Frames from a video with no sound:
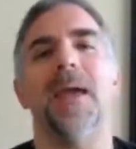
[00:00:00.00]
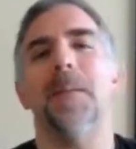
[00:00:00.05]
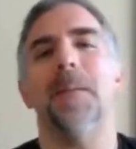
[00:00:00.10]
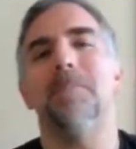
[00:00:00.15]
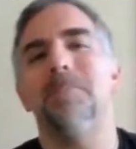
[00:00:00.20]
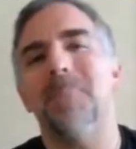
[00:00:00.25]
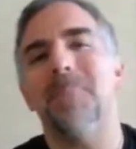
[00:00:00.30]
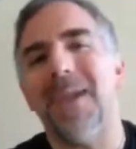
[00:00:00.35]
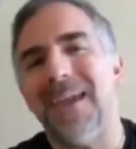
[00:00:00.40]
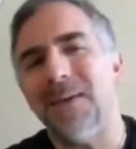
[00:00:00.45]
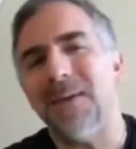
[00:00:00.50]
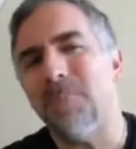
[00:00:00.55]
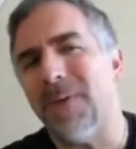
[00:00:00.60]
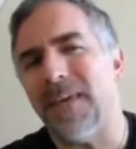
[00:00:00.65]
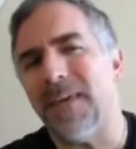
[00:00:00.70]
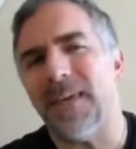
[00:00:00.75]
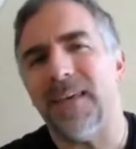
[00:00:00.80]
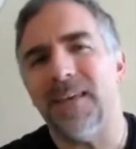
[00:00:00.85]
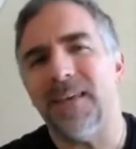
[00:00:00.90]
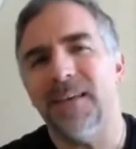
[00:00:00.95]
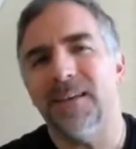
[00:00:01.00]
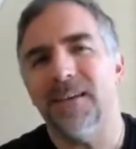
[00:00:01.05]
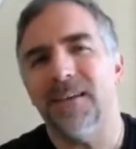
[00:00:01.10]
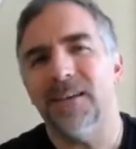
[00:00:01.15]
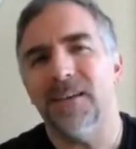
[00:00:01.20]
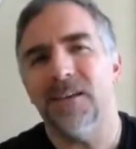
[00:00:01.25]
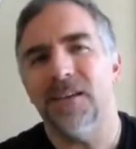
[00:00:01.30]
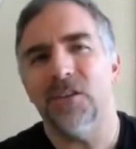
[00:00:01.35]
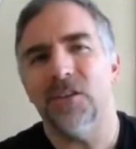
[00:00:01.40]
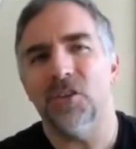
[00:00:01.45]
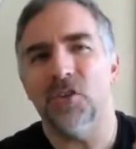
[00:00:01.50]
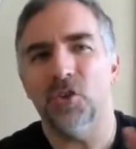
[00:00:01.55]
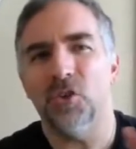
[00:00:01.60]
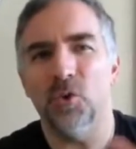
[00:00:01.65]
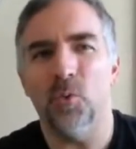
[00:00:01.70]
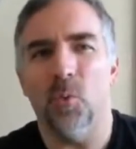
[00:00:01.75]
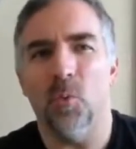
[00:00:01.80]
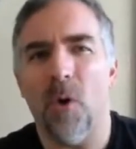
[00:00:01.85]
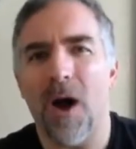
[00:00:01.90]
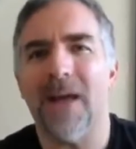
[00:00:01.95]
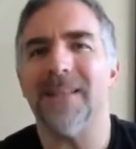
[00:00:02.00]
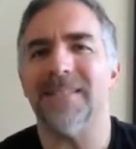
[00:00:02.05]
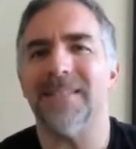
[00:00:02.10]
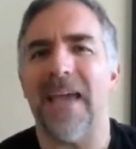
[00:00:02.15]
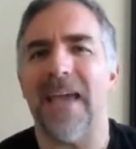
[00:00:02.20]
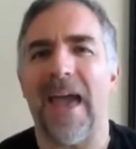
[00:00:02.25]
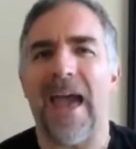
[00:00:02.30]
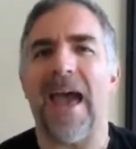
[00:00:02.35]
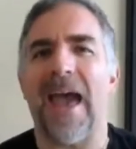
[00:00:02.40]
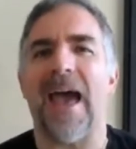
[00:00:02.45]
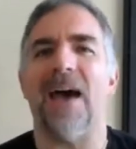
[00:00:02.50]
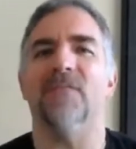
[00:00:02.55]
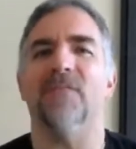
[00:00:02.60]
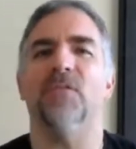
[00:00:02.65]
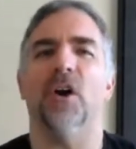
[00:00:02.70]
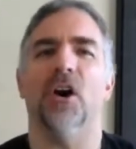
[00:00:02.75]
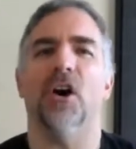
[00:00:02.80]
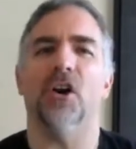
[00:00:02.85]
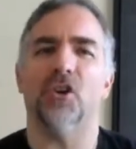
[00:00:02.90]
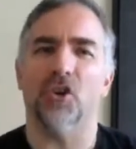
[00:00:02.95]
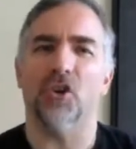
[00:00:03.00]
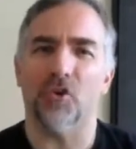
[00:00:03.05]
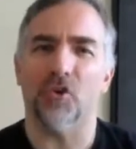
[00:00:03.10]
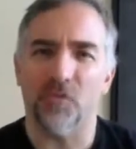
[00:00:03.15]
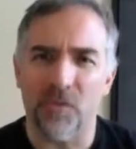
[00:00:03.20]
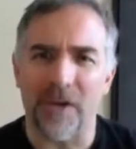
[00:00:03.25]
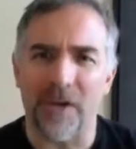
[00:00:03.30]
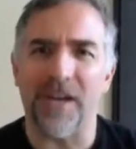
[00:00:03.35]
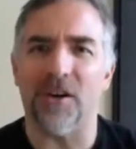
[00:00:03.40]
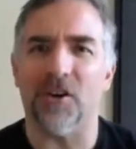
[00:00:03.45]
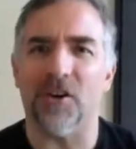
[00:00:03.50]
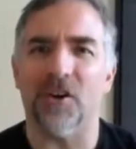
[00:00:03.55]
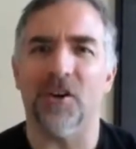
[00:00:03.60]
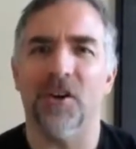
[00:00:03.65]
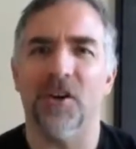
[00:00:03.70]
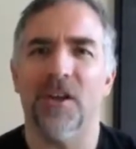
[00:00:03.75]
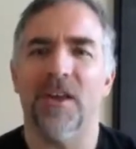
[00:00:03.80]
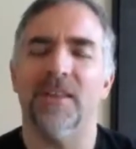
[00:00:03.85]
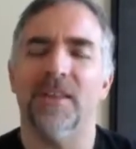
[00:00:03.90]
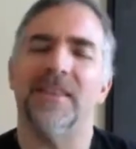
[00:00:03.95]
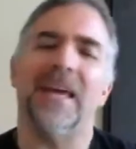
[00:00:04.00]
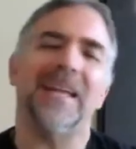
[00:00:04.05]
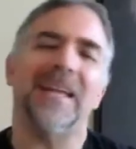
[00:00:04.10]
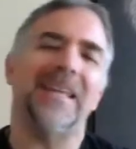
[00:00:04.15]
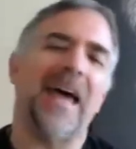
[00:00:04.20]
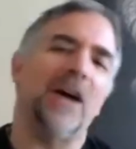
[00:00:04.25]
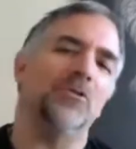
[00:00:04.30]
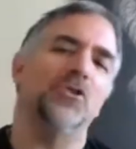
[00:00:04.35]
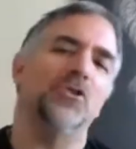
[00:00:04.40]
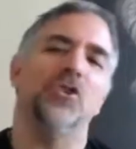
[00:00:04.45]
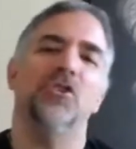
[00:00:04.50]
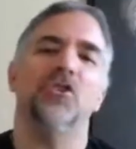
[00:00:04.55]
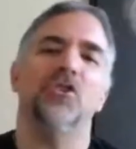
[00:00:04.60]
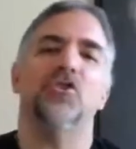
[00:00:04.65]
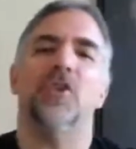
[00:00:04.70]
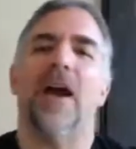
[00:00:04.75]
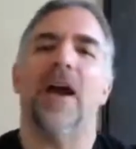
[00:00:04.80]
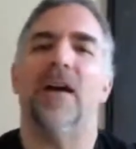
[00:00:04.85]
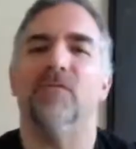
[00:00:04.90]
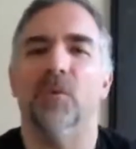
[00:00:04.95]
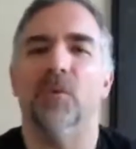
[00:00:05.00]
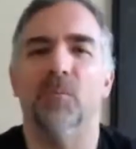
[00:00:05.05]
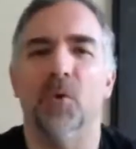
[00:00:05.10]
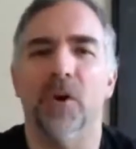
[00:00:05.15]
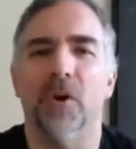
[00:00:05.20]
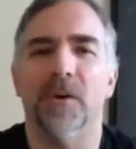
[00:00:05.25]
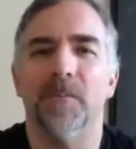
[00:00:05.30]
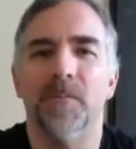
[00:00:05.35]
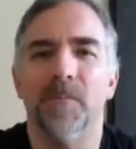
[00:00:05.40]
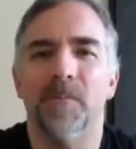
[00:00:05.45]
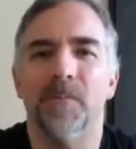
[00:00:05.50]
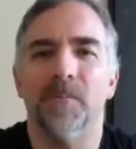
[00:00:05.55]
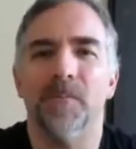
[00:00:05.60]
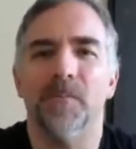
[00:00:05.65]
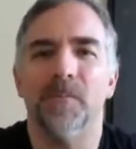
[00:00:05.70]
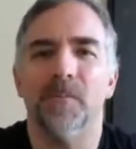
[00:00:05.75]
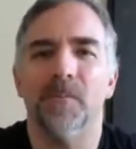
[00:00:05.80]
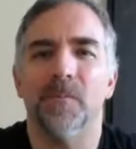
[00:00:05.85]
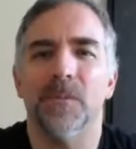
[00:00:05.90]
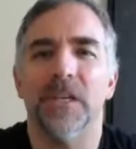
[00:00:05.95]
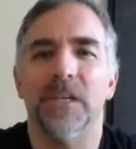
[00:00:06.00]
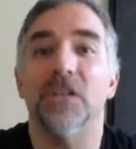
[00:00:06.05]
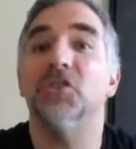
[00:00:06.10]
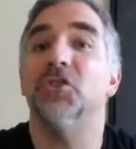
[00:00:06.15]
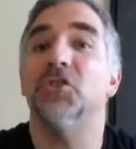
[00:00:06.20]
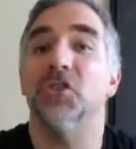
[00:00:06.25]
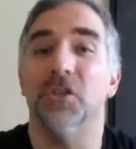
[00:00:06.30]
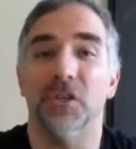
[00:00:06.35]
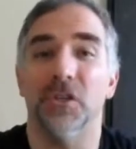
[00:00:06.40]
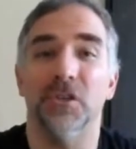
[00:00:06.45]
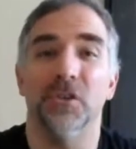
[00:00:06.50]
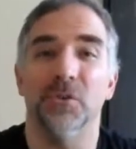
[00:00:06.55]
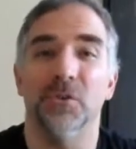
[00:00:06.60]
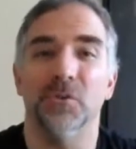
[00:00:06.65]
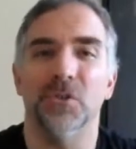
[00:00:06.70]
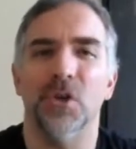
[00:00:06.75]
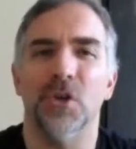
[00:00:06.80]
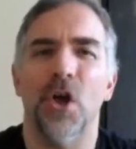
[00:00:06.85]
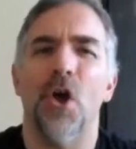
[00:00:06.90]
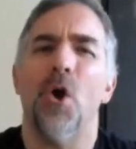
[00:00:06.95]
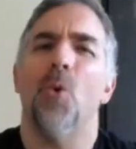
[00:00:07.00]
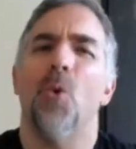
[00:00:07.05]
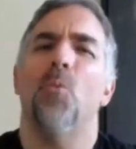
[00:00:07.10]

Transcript: Maybe you want to have a career that allows you to travel more. Here's the good news.